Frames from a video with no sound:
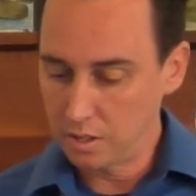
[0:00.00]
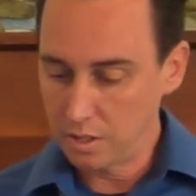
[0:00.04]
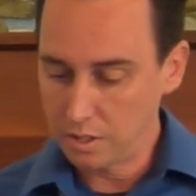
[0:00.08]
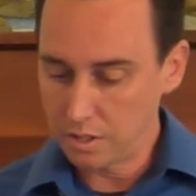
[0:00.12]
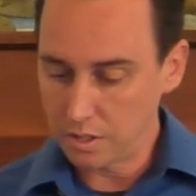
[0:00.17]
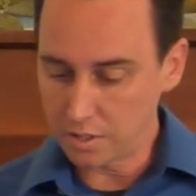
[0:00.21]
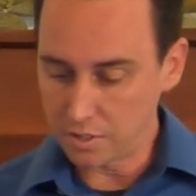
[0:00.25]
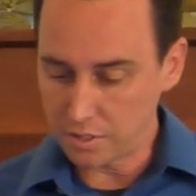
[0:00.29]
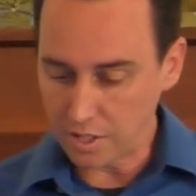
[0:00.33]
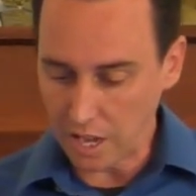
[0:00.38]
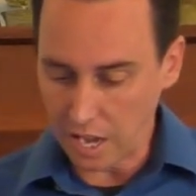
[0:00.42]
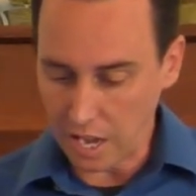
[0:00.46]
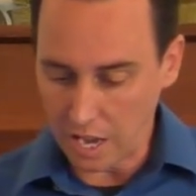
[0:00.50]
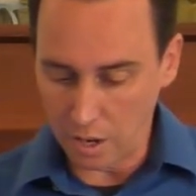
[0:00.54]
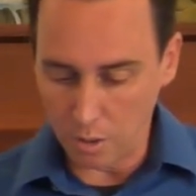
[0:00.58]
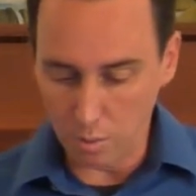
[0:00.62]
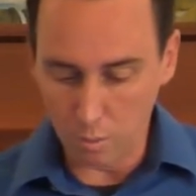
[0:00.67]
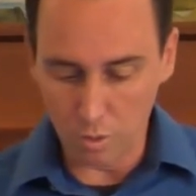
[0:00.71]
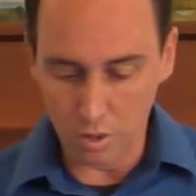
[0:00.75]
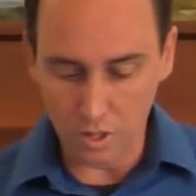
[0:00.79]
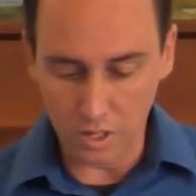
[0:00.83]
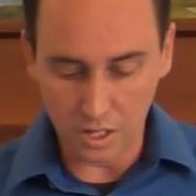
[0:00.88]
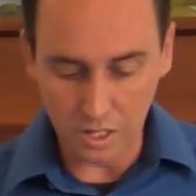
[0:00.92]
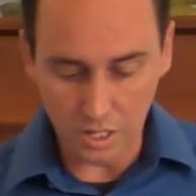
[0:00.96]
this
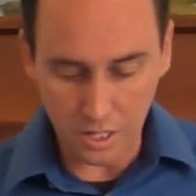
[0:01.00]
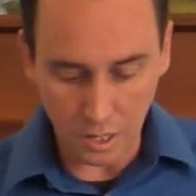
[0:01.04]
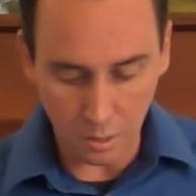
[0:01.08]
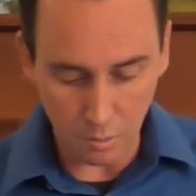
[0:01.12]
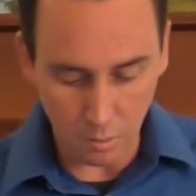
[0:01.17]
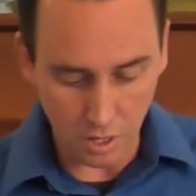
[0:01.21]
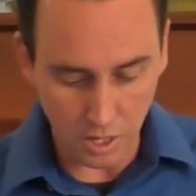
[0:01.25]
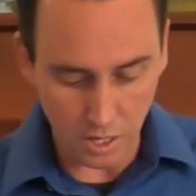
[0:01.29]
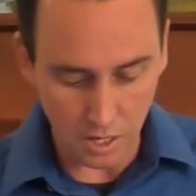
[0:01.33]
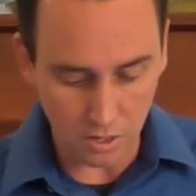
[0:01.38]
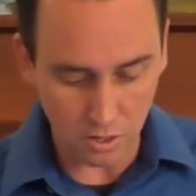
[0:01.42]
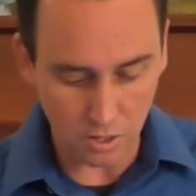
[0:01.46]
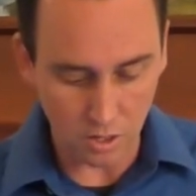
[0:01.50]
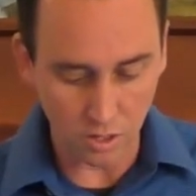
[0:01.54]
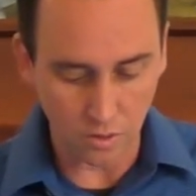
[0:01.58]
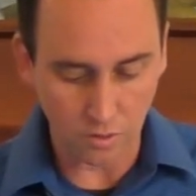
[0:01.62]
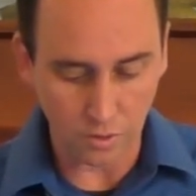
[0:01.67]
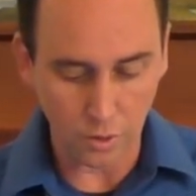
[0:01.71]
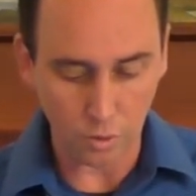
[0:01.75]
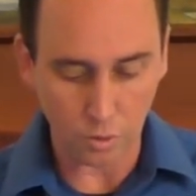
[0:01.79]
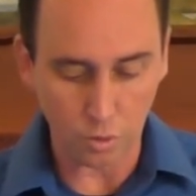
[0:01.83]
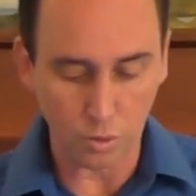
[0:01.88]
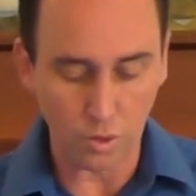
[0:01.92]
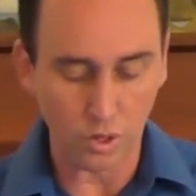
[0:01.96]
outward intimidation, if
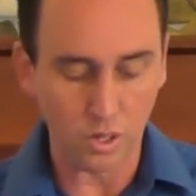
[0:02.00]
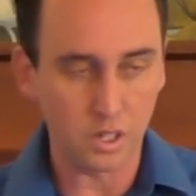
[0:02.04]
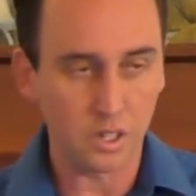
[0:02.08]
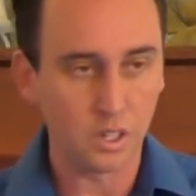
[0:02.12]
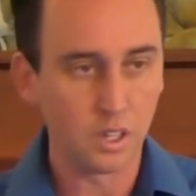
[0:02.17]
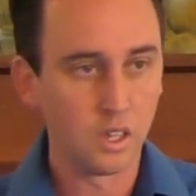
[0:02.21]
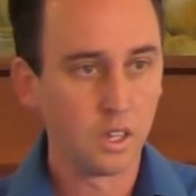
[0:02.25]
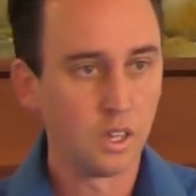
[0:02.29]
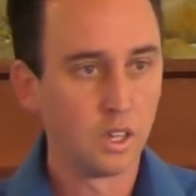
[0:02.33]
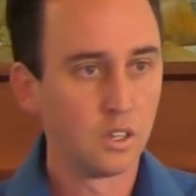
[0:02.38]
you would,